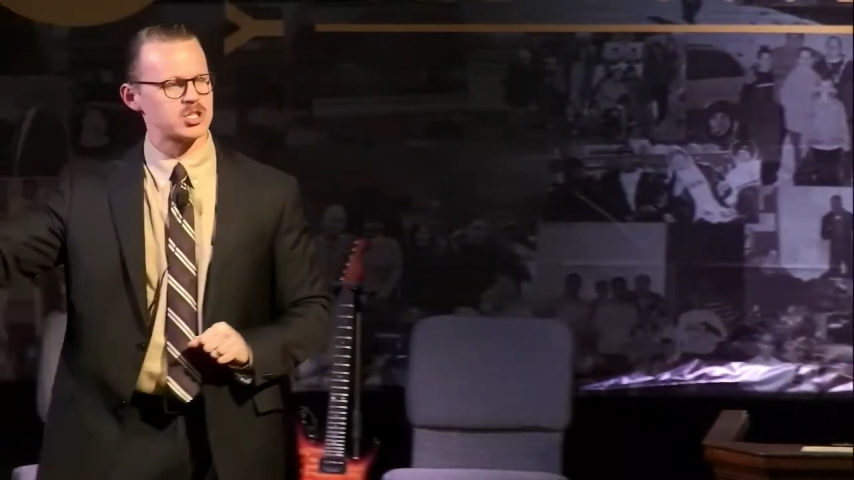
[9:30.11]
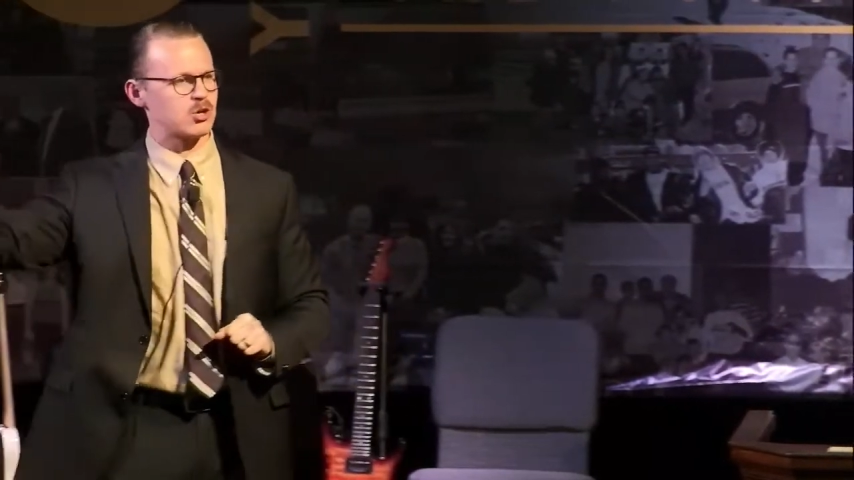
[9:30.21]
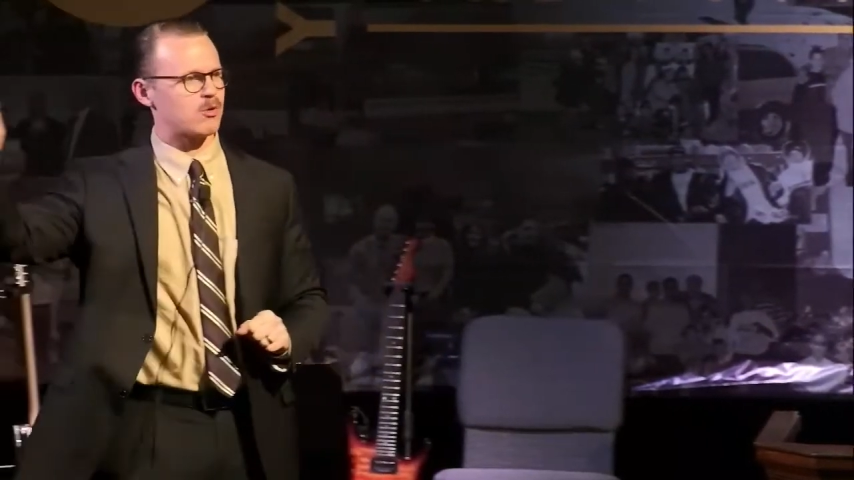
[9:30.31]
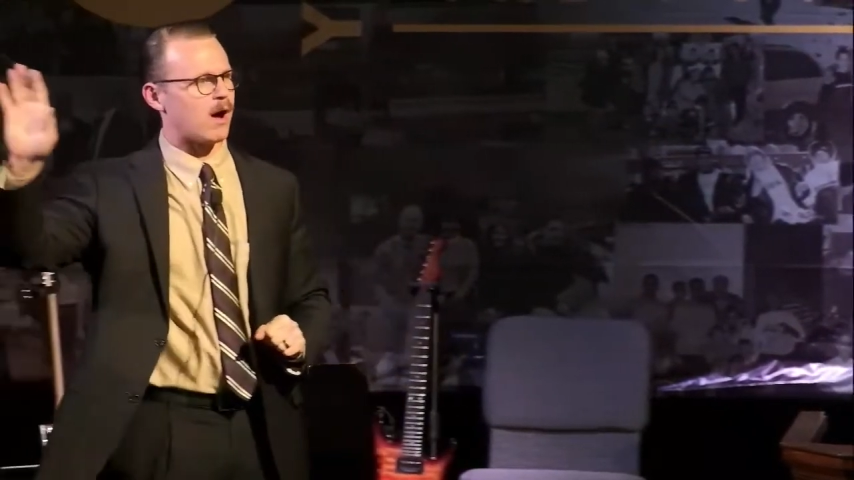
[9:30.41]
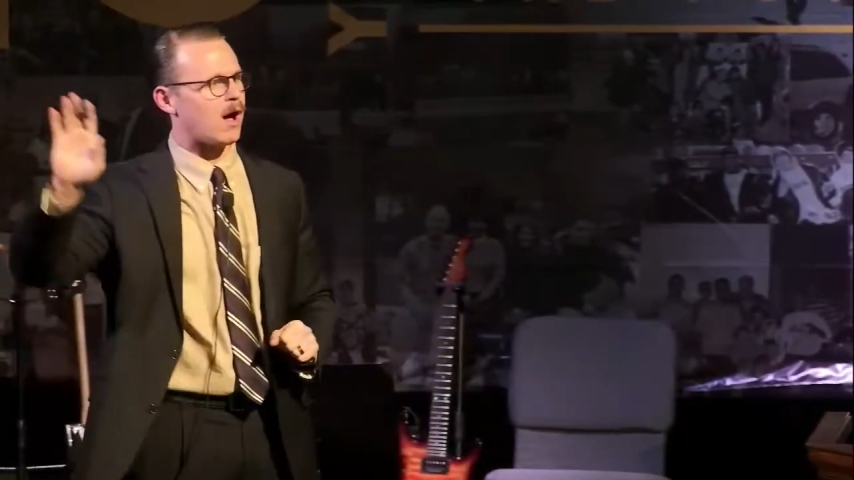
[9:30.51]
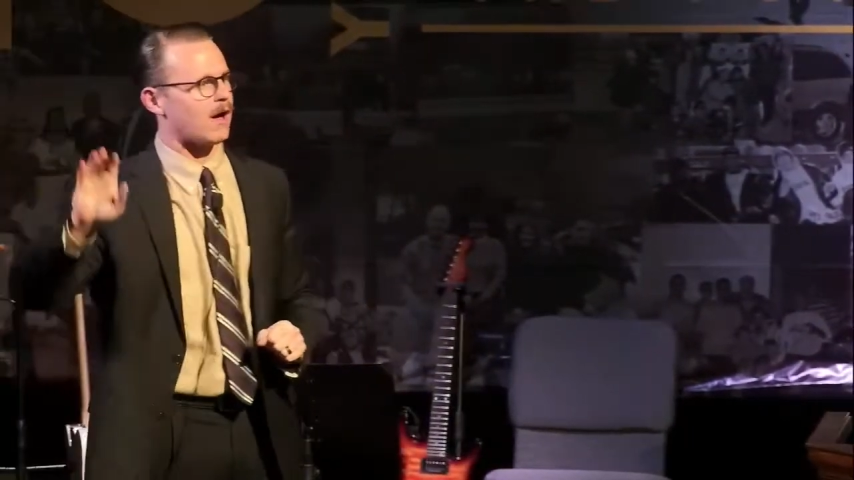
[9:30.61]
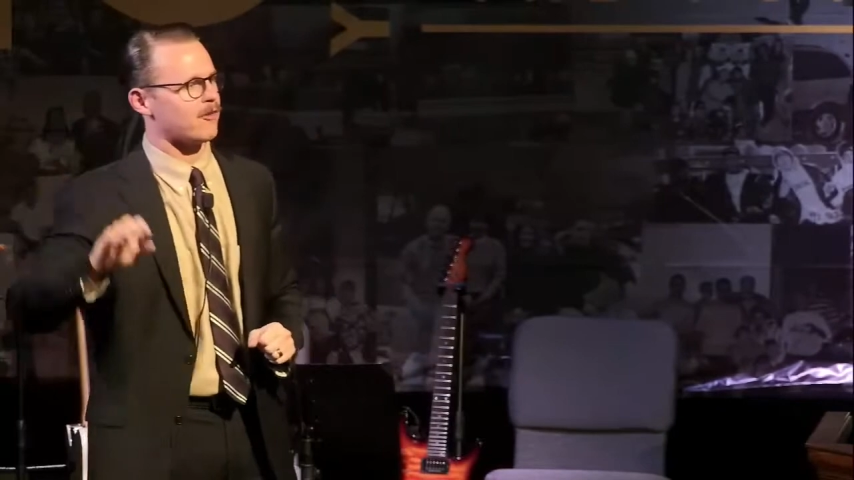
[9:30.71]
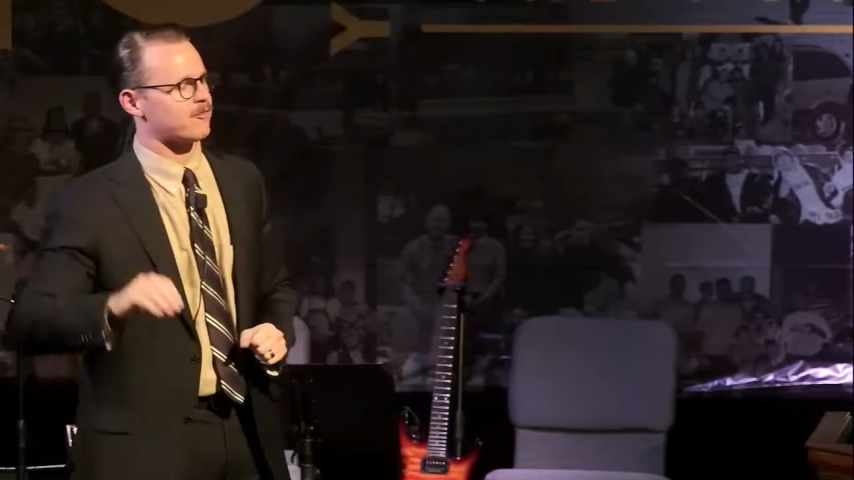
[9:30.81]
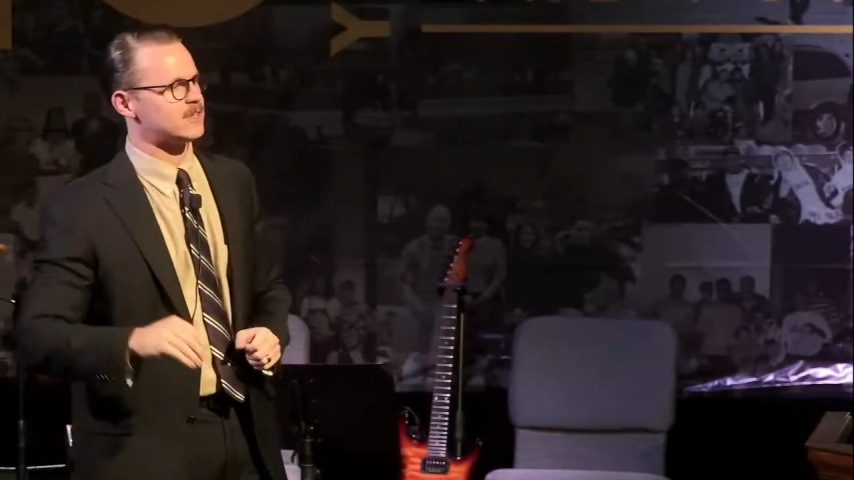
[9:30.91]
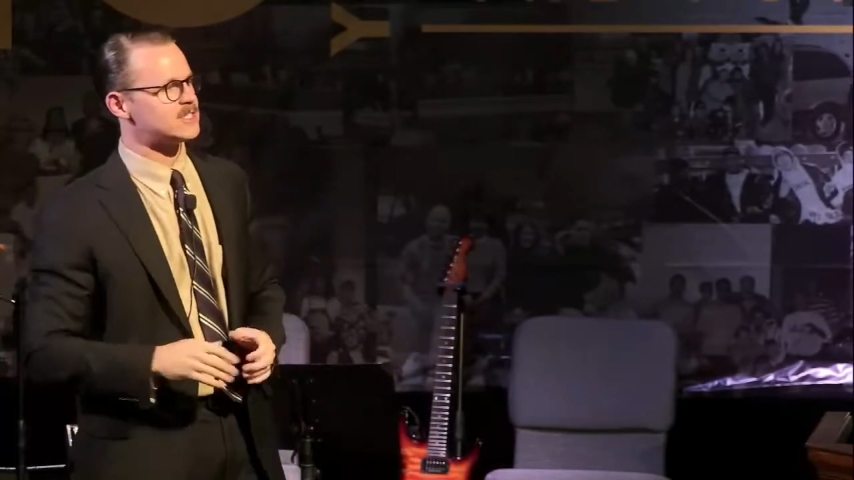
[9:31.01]
her
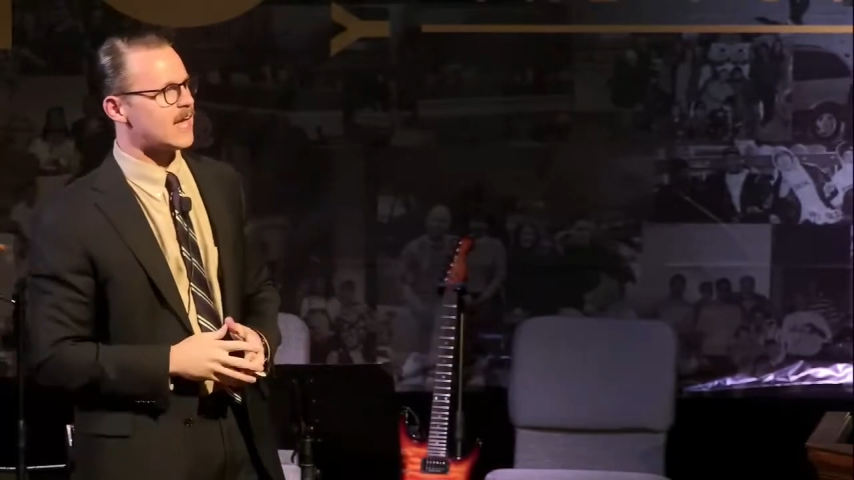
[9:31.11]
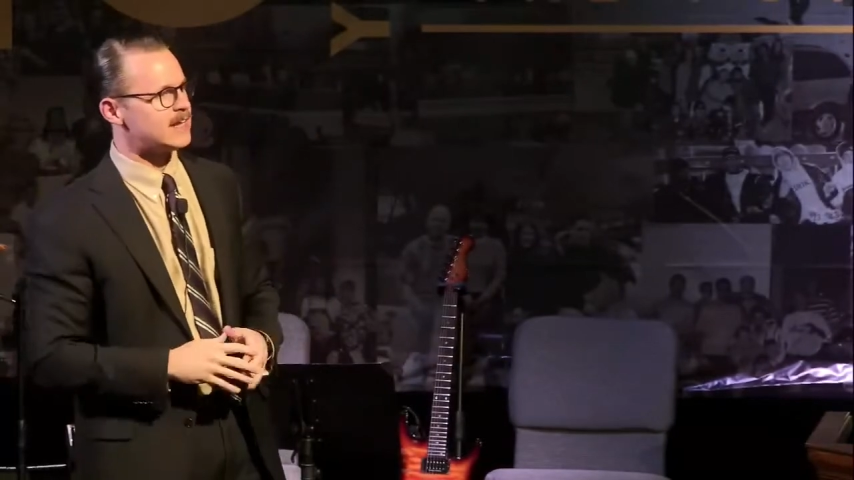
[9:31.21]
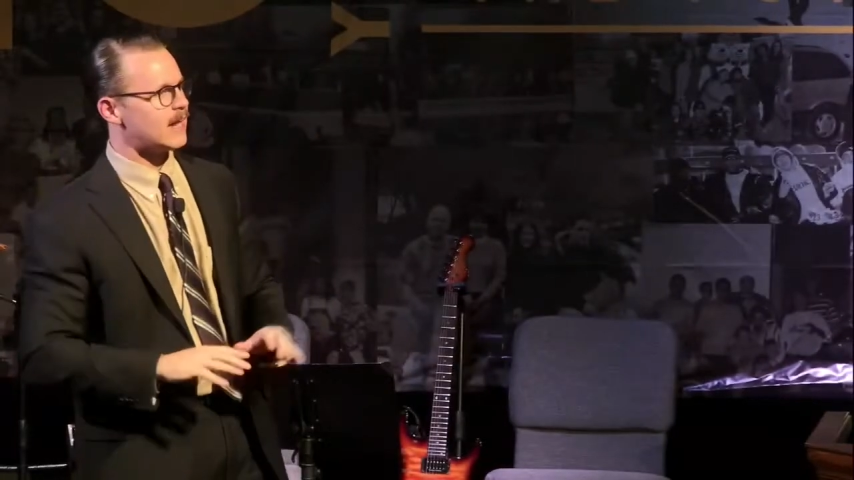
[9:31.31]
off and say,